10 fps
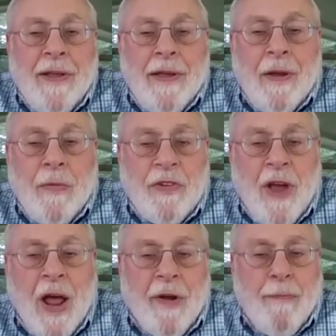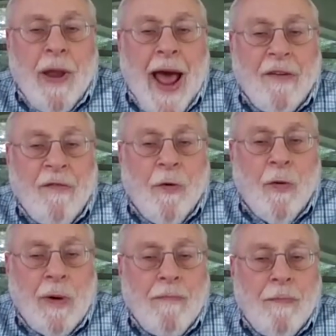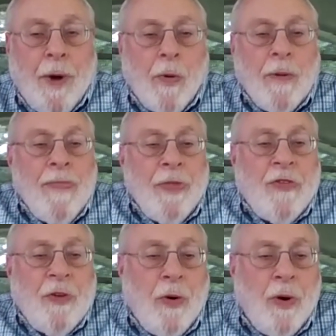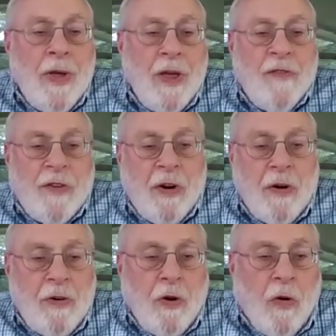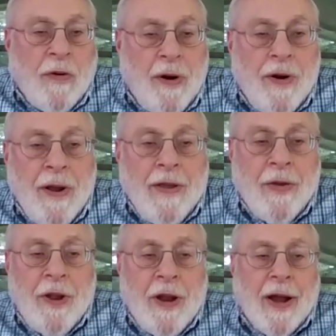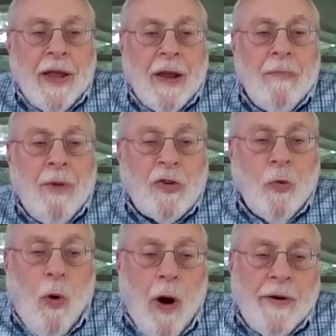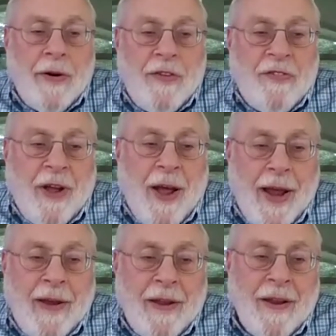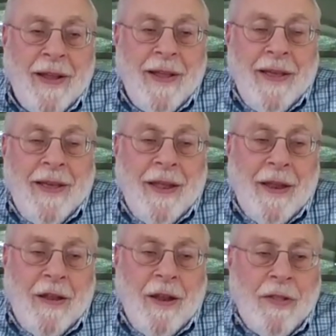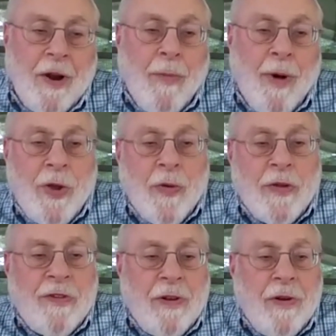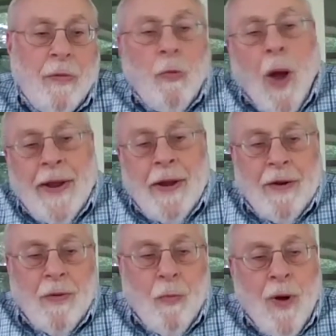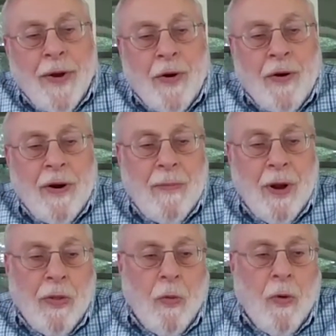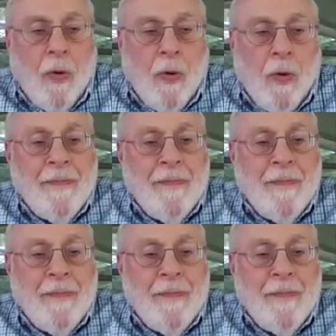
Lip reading: It was kind of a platform boat, so if it turned over, you did not get much water inside, and thereby you could right it while you're in the middle of the water.